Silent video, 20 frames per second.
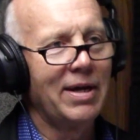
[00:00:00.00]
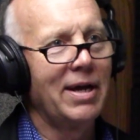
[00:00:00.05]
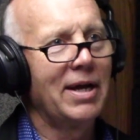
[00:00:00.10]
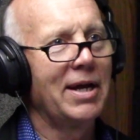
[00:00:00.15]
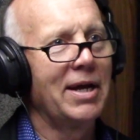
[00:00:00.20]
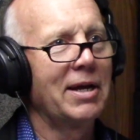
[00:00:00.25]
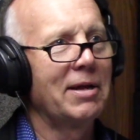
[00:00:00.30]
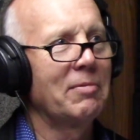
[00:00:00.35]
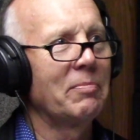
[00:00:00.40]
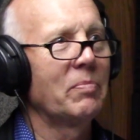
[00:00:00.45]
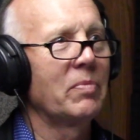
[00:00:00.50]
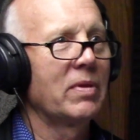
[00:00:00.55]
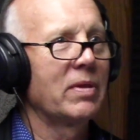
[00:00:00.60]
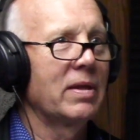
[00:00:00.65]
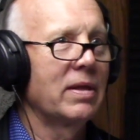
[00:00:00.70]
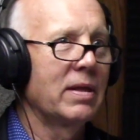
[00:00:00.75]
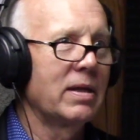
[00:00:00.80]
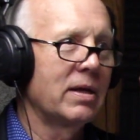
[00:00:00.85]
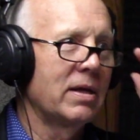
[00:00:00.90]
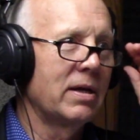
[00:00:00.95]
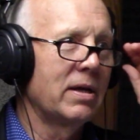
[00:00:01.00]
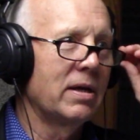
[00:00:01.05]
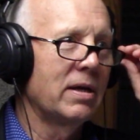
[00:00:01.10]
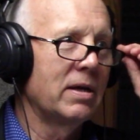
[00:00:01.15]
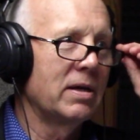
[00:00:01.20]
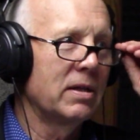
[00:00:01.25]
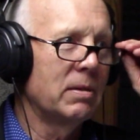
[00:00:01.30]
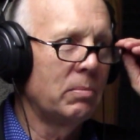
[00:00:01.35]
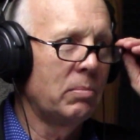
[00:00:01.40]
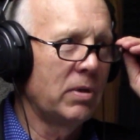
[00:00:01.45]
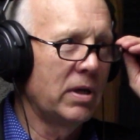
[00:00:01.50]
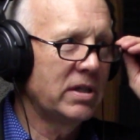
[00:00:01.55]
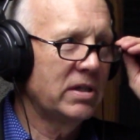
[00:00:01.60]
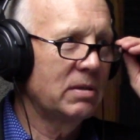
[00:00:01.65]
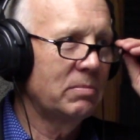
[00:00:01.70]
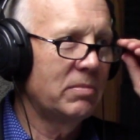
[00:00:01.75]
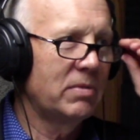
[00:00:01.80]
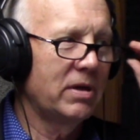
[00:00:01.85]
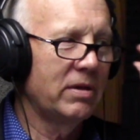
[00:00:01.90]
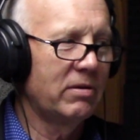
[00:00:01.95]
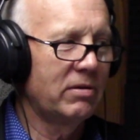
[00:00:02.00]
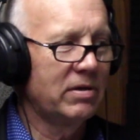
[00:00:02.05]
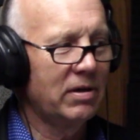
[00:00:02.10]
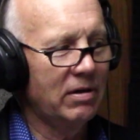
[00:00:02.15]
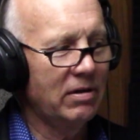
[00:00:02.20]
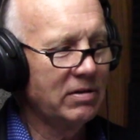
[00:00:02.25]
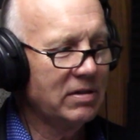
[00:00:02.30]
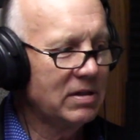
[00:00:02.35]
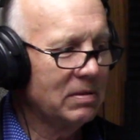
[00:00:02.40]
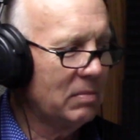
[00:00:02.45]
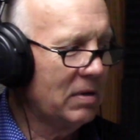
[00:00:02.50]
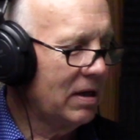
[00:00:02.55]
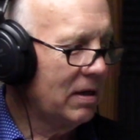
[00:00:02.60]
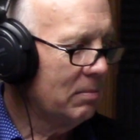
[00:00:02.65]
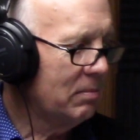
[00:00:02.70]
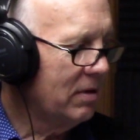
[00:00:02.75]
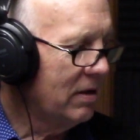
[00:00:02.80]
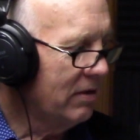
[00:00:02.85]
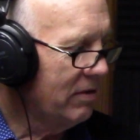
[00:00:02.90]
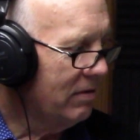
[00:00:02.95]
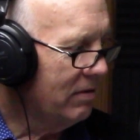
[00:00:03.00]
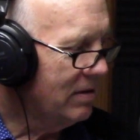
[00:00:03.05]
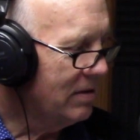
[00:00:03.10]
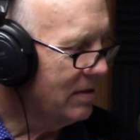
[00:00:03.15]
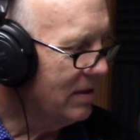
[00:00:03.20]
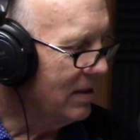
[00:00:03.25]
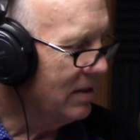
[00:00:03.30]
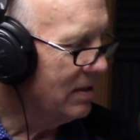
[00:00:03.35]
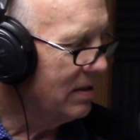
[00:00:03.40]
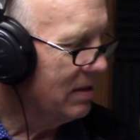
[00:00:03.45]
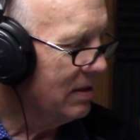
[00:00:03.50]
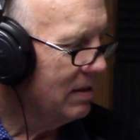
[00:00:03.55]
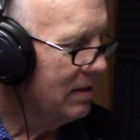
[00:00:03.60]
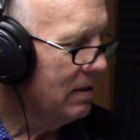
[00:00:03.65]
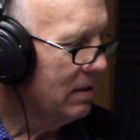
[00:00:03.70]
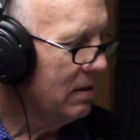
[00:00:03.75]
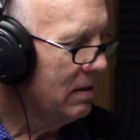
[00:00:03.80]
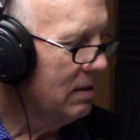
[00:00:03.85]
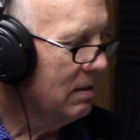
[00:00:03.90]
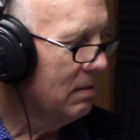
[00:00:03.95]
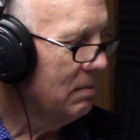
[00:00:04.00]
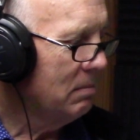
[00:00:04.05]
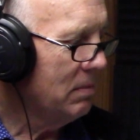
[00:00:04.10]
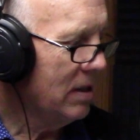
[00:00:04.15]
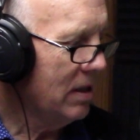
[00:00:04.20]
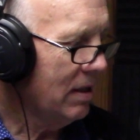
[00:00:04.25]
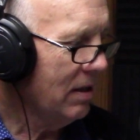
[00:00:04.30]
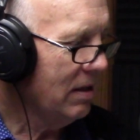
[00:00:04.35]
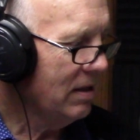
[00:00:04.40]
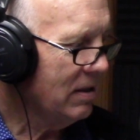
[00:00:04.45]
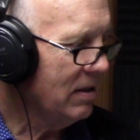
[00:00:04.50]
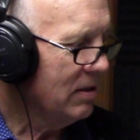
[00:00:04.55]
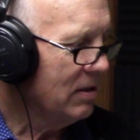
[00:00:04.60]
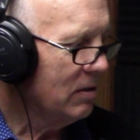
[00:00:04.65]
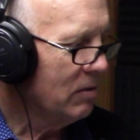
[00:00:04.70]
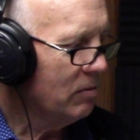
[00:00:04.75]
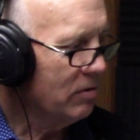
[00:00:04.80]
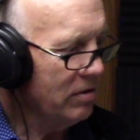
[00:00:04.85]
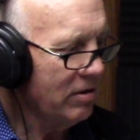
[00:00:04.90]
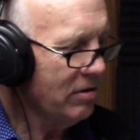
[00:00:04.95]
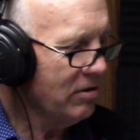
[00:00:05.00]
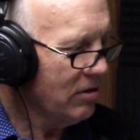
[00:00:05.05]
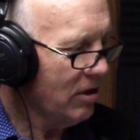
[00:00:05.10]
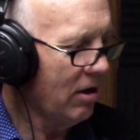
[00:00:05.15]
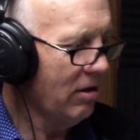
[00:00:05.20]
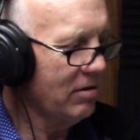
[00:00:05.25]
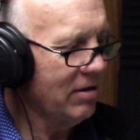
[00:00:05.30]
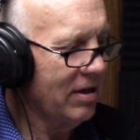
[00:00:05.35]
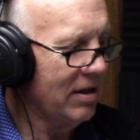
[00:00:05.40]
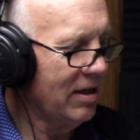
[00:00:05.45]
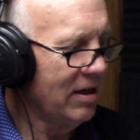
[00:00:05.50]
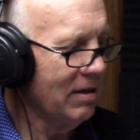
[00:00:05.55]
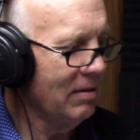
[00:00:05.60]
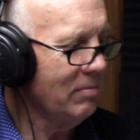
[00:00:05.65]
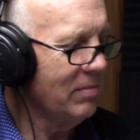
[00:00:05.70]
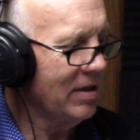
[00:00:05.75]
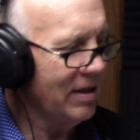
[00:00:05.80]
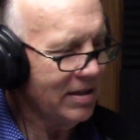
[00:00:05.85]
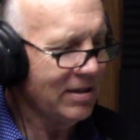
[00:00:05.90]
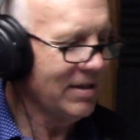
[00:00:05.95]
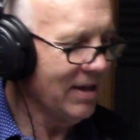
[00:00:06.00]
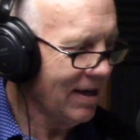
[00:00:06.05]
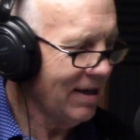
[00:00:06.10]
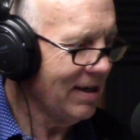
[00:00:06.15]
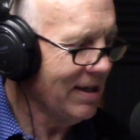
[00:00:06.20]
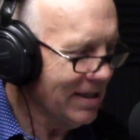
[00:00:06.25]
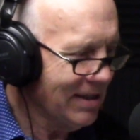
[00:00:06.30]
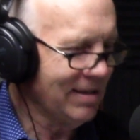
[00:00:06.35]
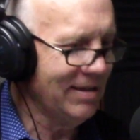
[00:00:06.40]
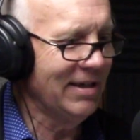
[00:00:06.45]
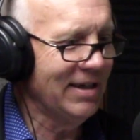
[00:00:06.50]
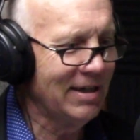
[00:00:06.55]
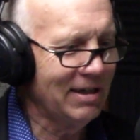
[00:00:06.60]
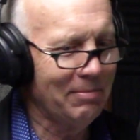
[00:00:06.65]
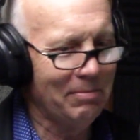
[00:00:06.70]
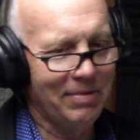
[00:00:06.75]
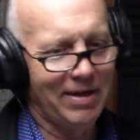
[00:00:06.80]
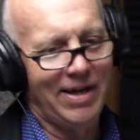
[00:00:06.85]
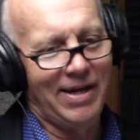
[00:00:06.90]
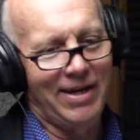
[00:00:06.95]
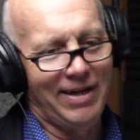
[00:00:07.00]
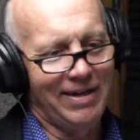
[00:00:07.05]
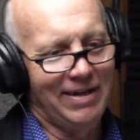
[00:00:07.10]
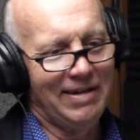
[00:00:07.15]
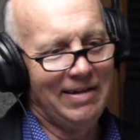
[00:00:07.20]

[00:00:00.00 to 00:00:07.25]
And the Blessed Mother turns to my mother and says, Marilyn, will you talk to him? He's not listening to me.